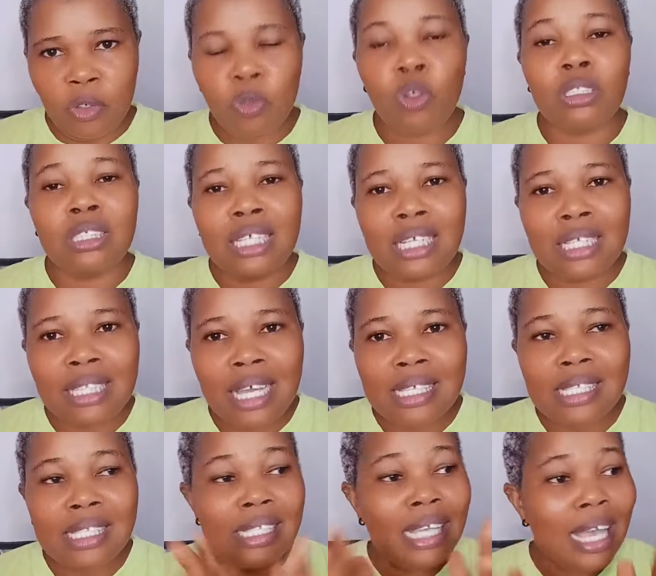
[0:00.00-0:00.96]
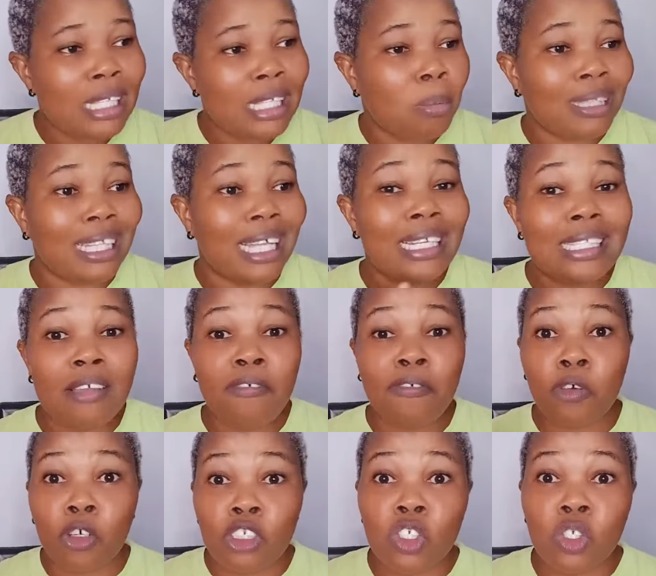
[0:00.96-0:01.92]
Run DNA test. Yes, maternity
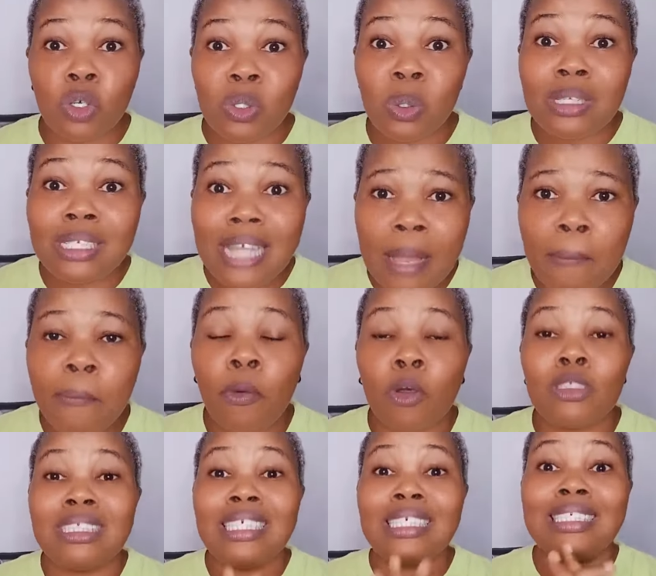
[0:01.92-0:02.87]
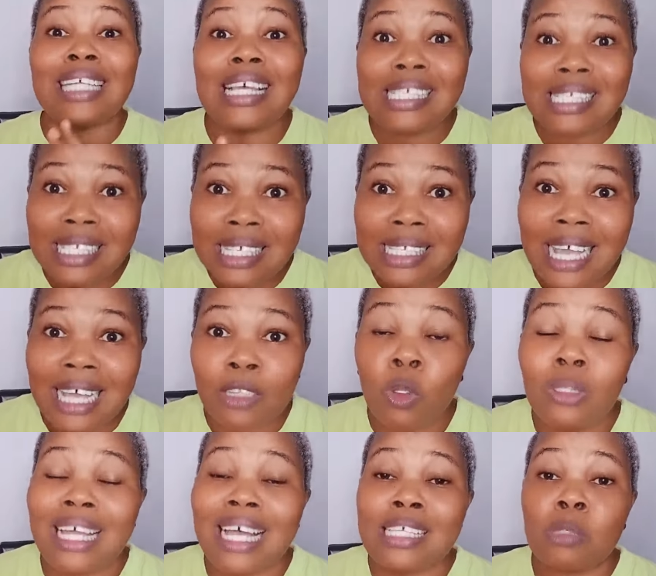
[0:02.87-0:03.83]
fraud is also there, but the chances are
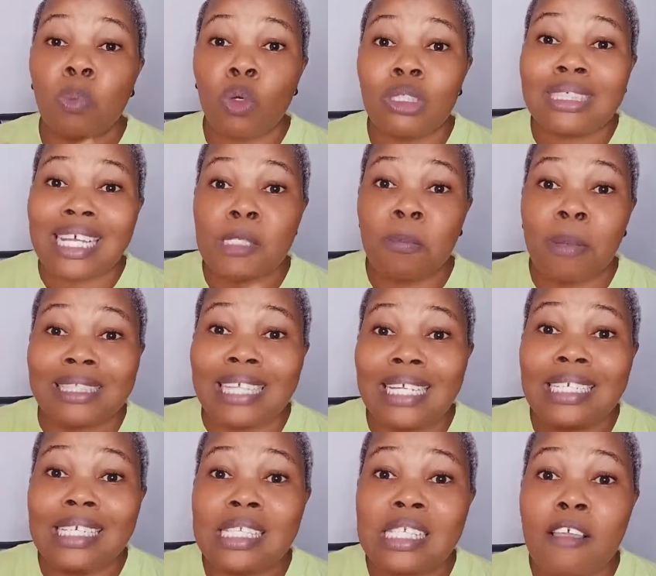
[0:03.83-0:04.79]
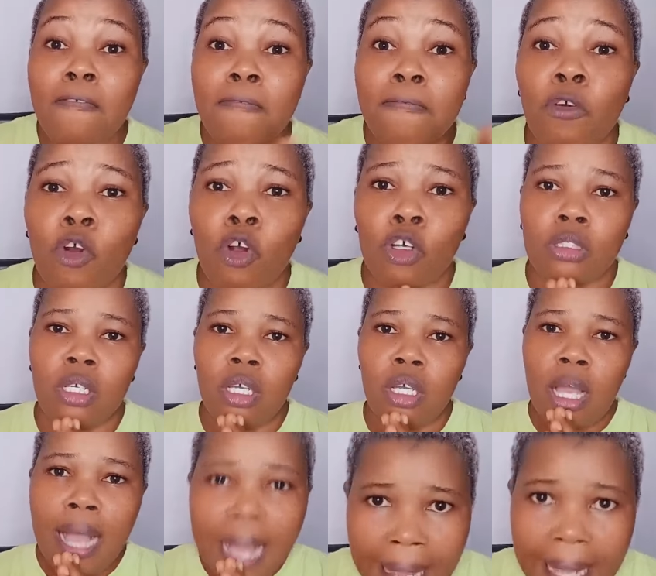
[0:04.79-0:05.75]
not as much as paternity fraud.
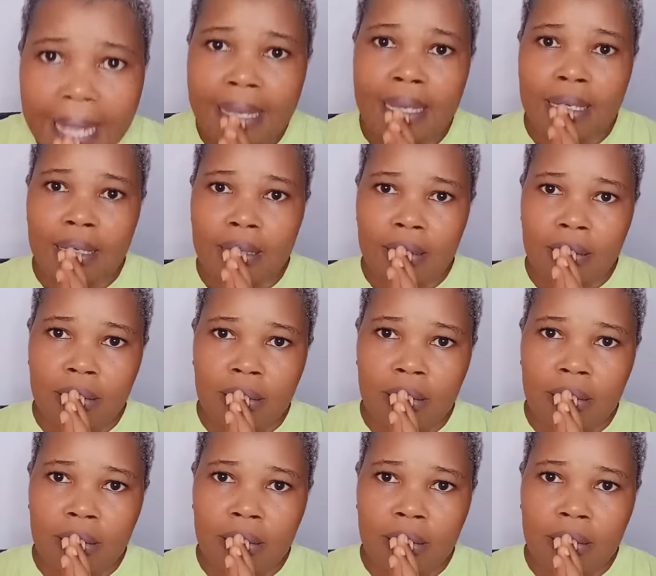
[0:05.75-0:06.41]
Hey!